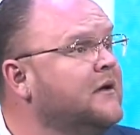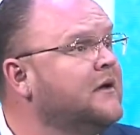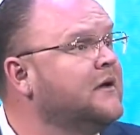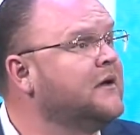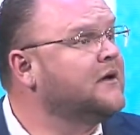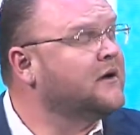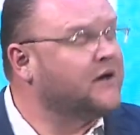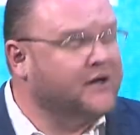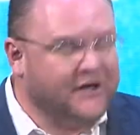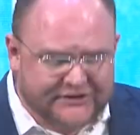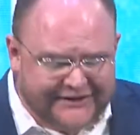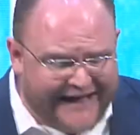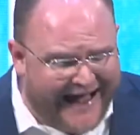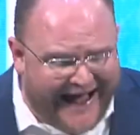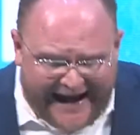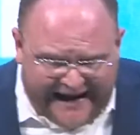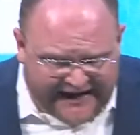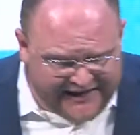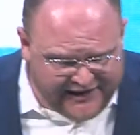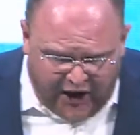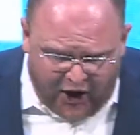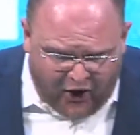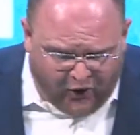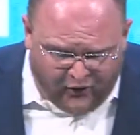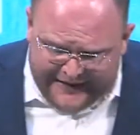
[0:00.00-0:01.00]
Because I
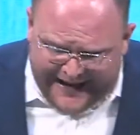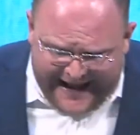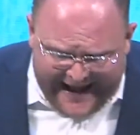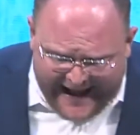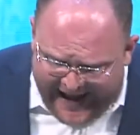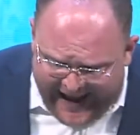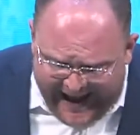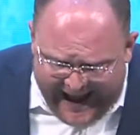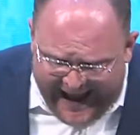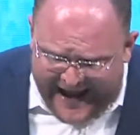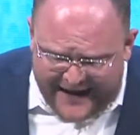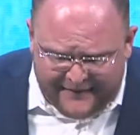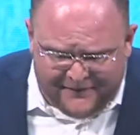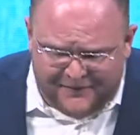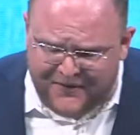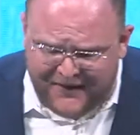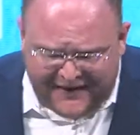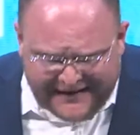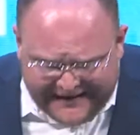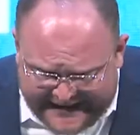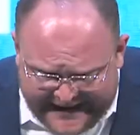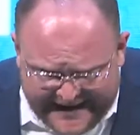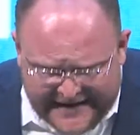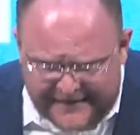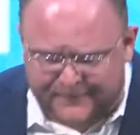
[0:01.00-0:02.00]
don't have the
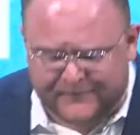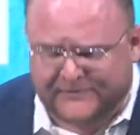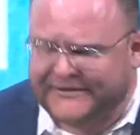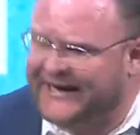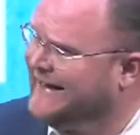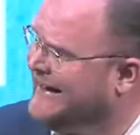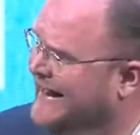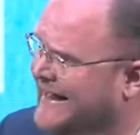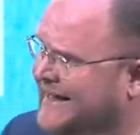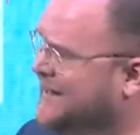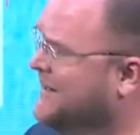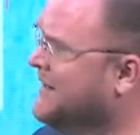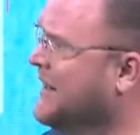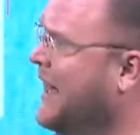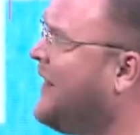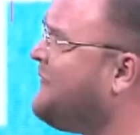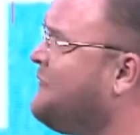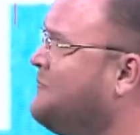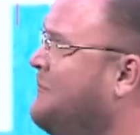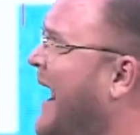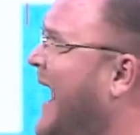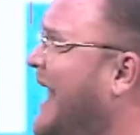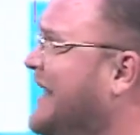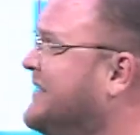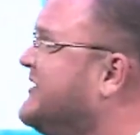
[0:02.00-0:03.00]
gifting in and of
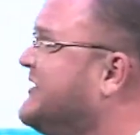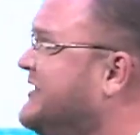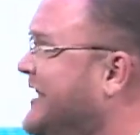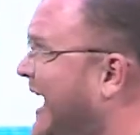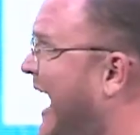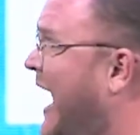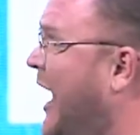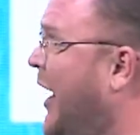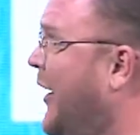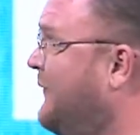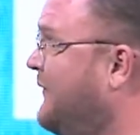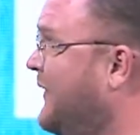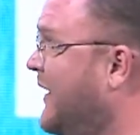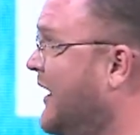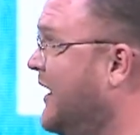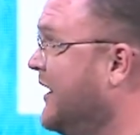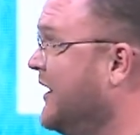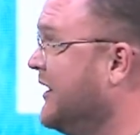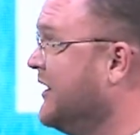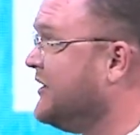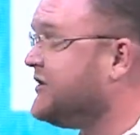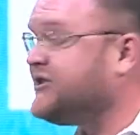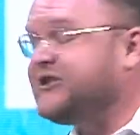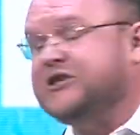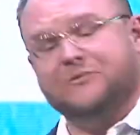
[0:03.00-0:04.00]
myself
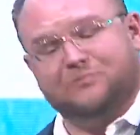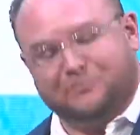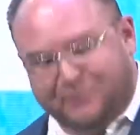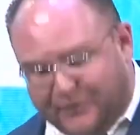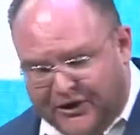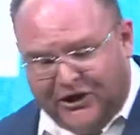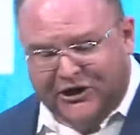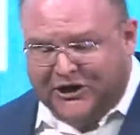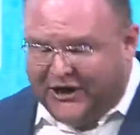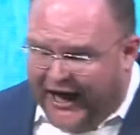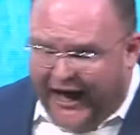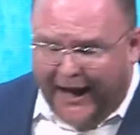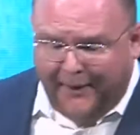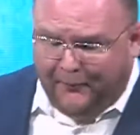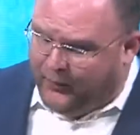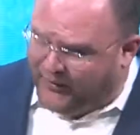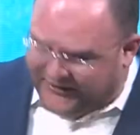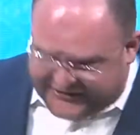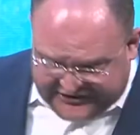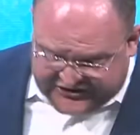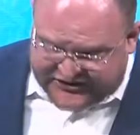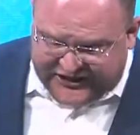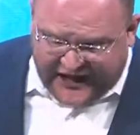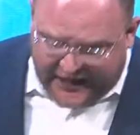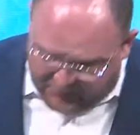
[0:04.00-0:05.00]
to put up with
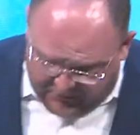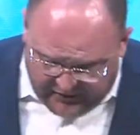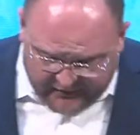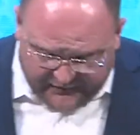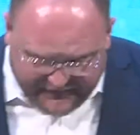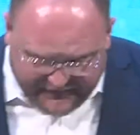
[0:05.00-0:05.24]
some of